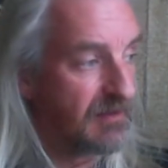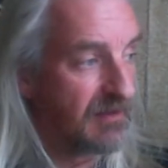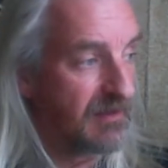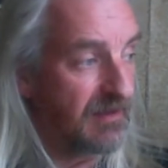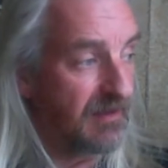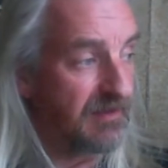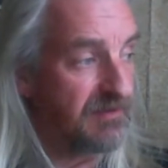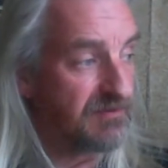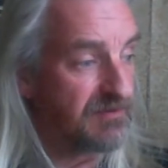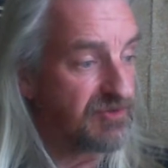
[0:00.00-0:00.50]

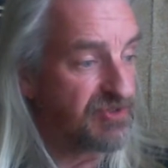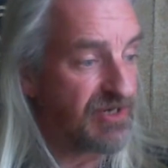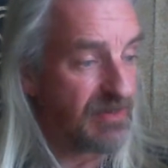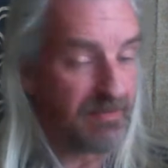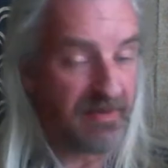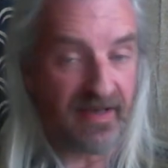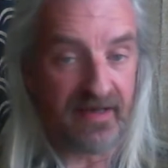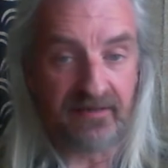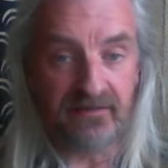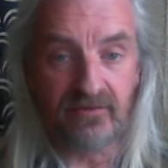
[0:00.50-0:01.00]
In
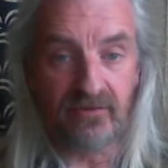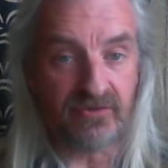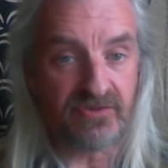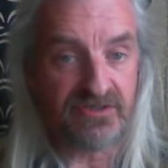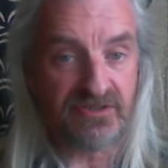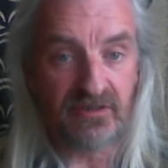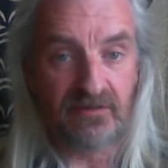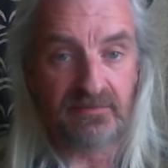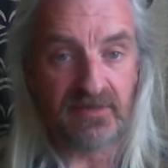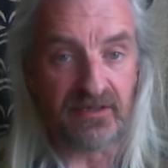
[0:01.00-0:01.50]
Japan, not
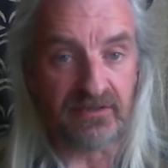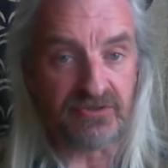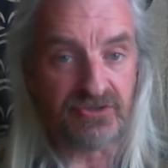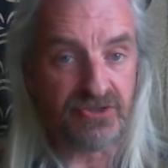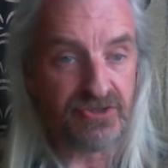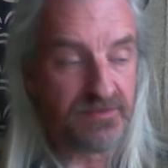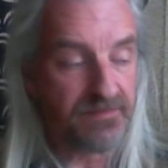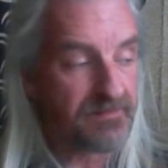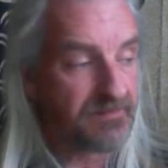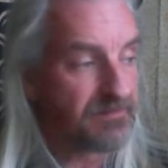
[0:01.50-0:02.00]
so
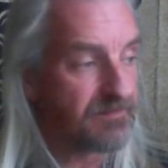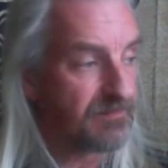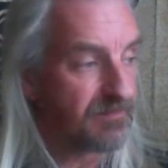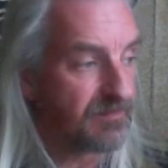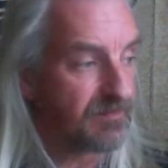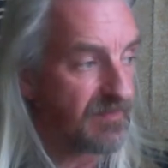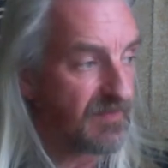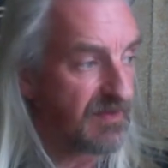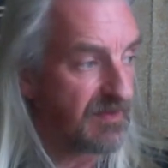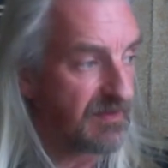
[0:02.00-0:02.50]
much.
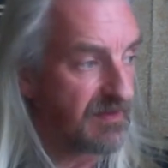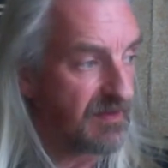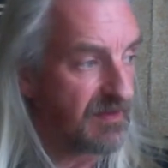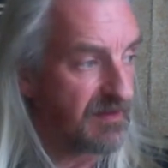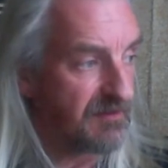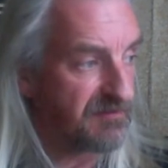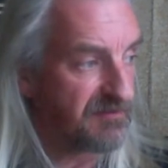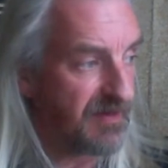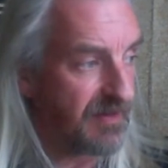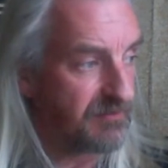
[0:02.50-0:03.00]
They're
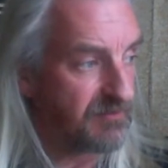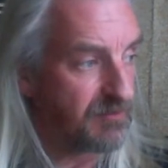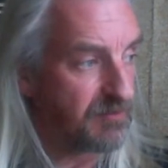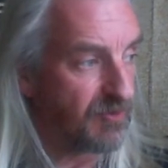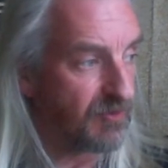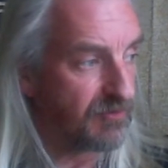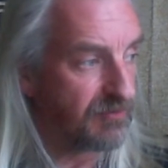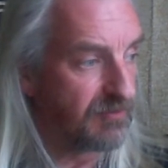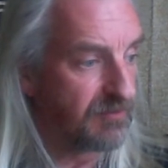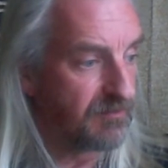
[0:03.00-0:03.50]
frowned
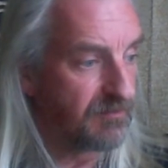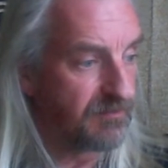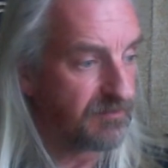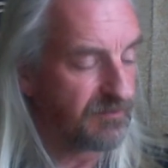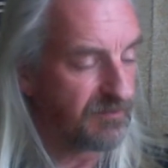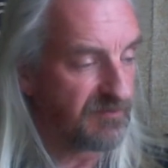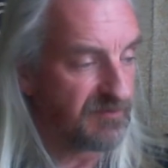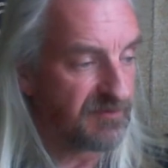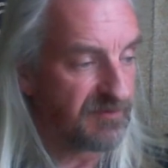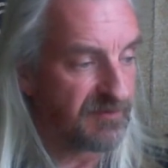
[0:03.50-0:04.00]
upon
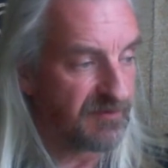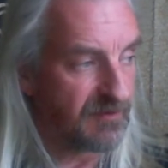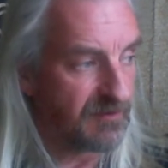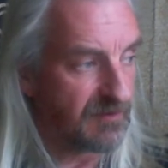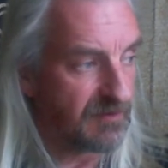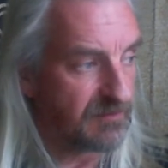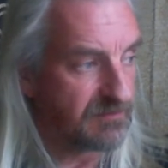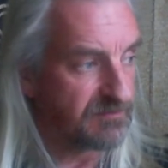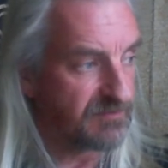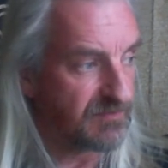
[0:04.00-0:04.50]
for,
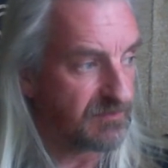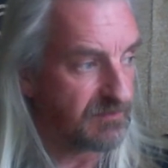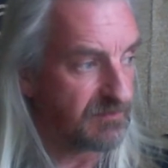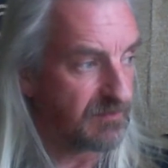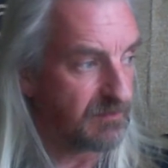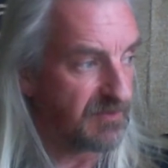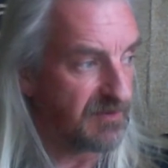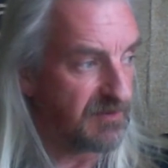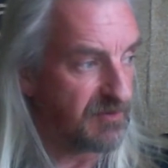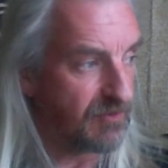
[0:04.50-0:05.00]

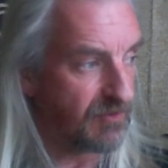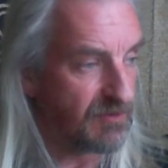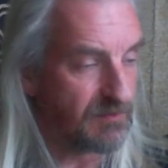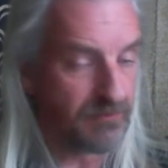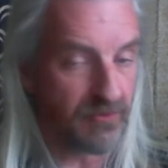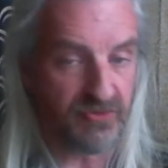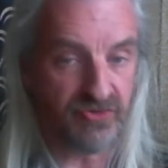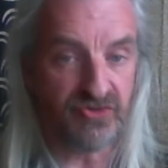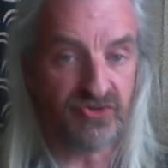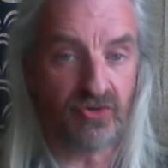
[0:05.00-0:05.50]
I mean, you've got the
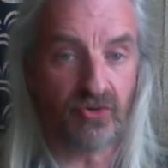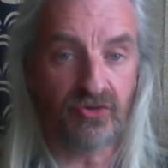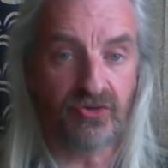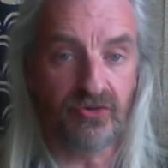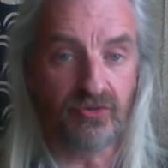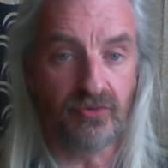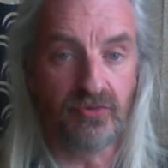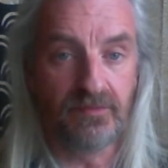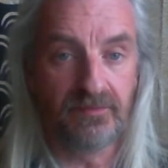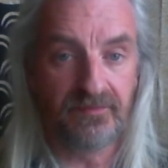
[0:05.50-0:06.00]

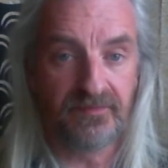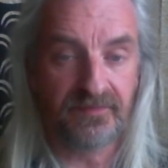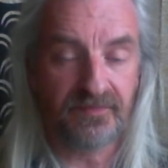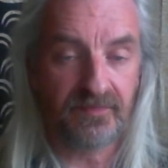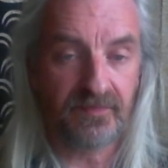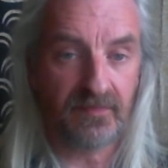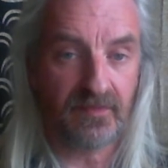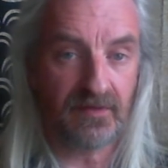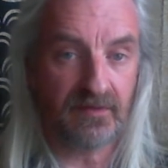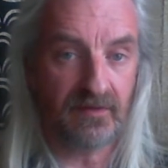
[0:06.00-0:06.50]
bozozoku,
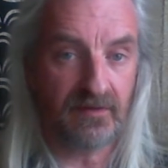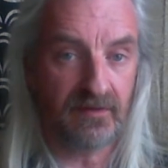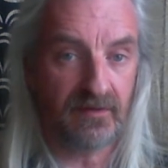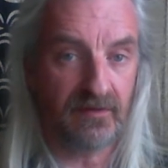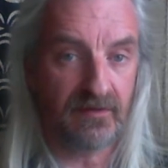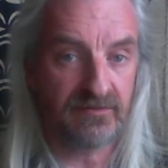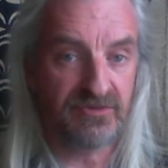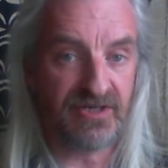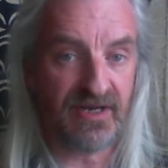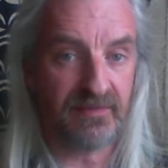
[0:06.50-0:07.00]

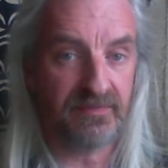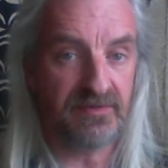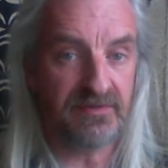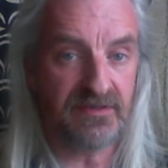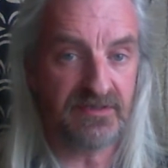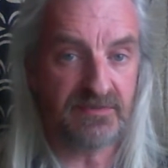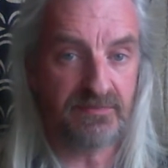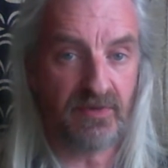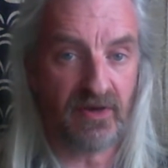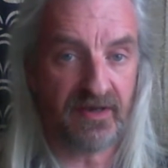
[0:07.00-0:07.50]

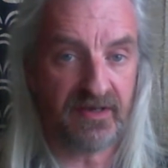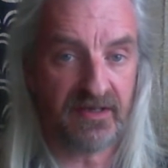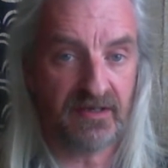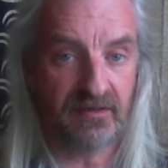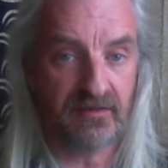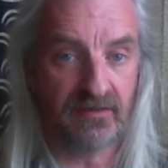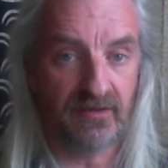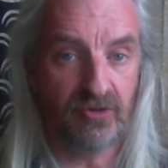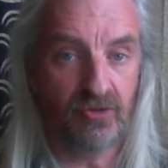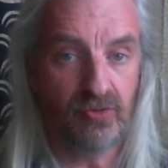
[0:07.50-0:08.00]
Japanese
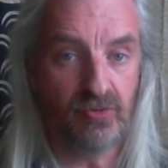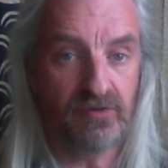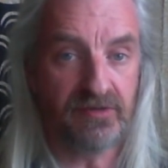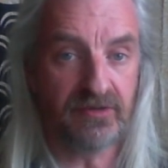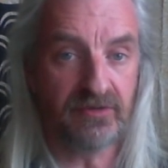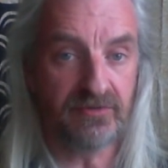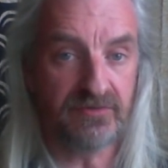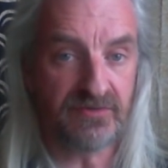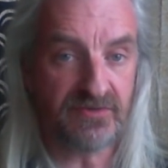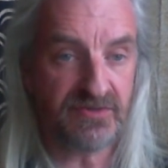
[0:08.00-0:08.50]
biker
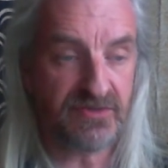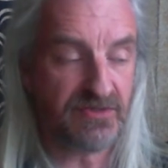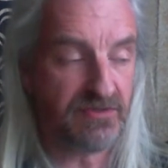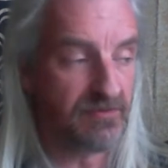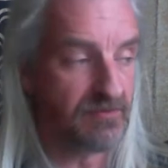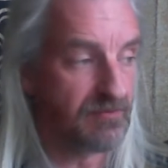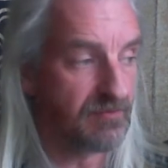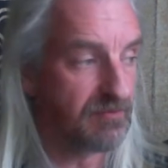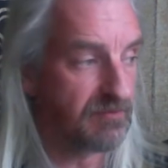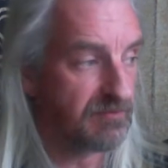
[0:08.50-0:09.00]
hooligans
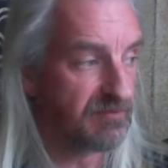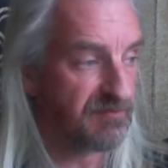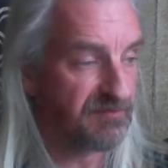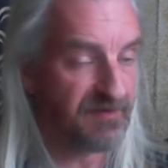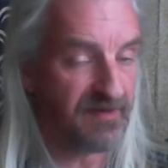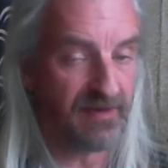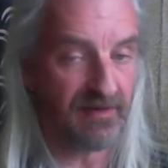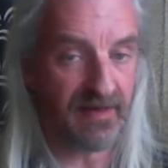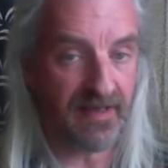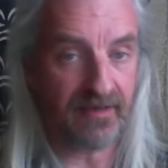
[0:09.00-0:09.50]
who
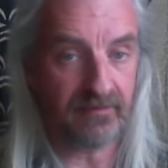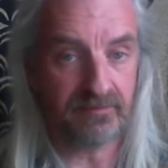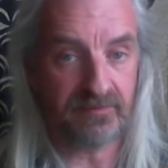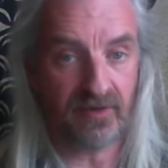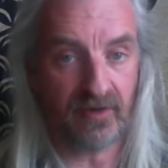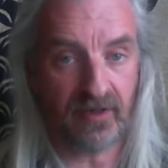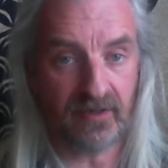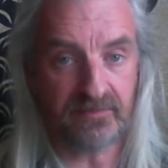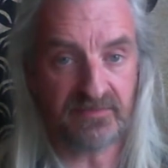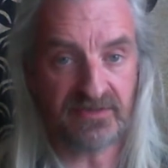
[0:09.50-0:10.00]
fit loud
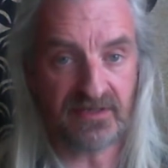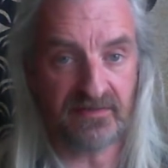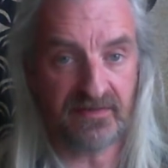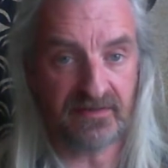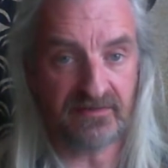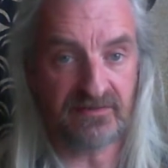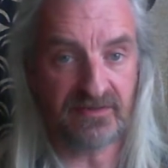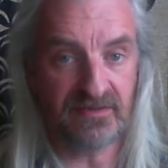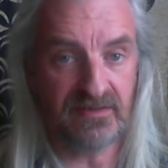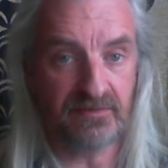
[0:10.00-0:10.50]
pipes and
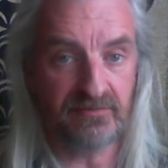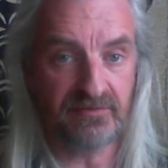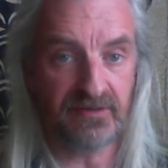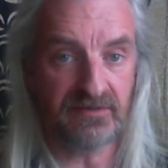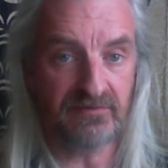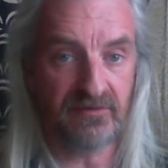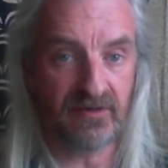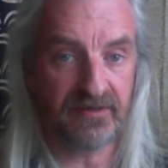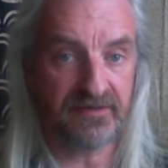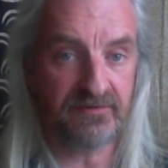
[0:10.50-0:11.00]
then deliberately
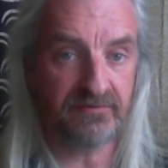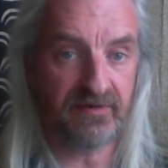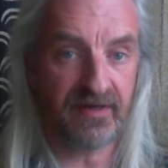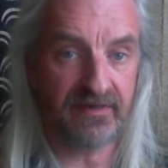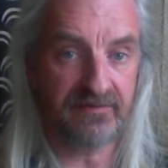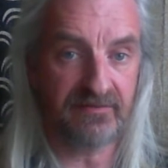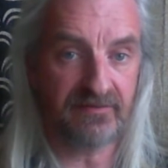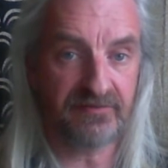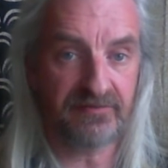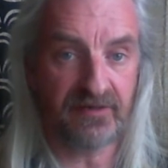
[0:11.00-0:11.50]
ride
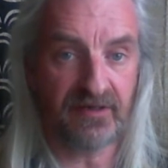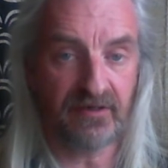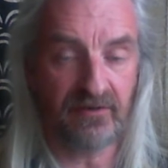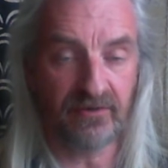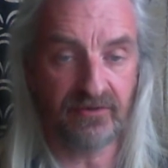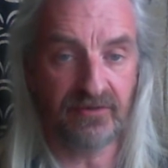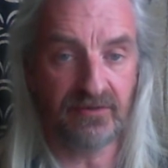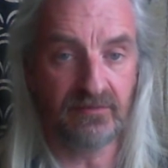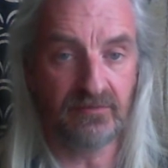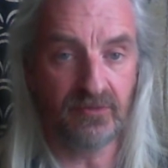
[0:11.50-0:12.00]
around at 3
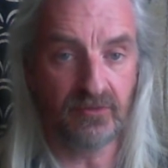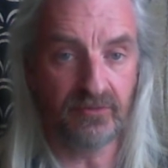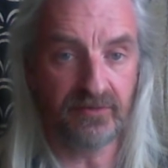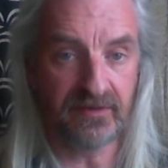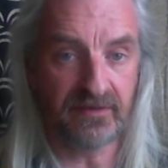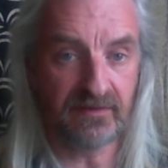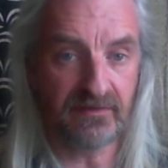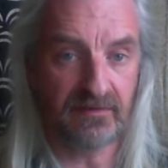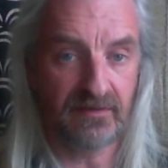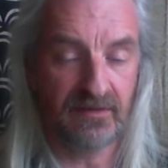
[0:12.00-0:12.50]
o'clock in the
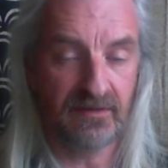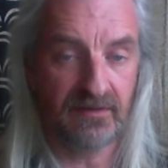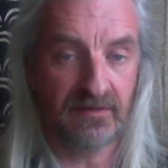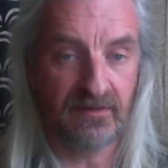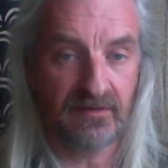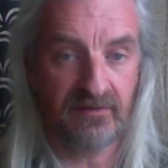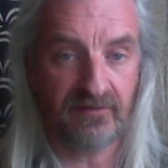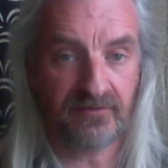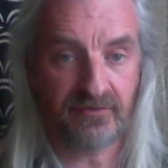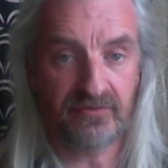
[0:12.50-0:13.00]
morning
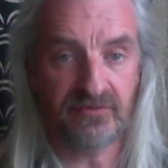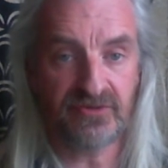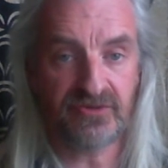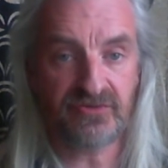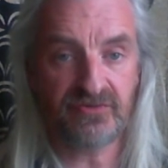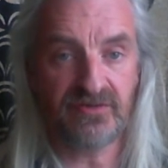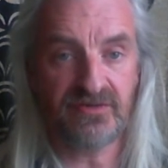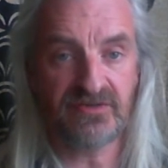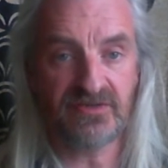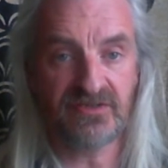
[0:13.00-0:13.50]
through the
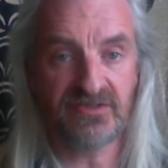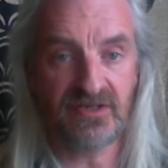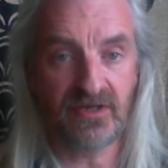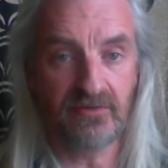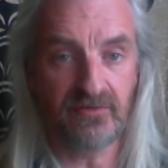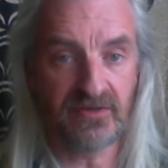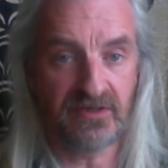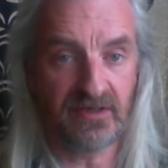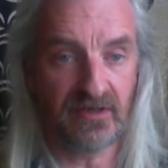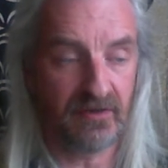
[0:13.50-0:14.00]
streets of
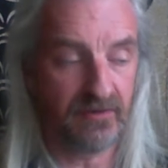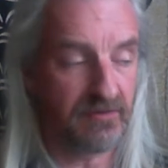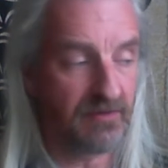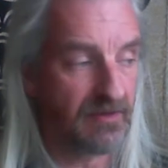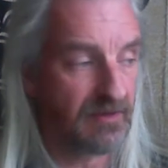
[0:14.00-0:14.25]
Tokyo.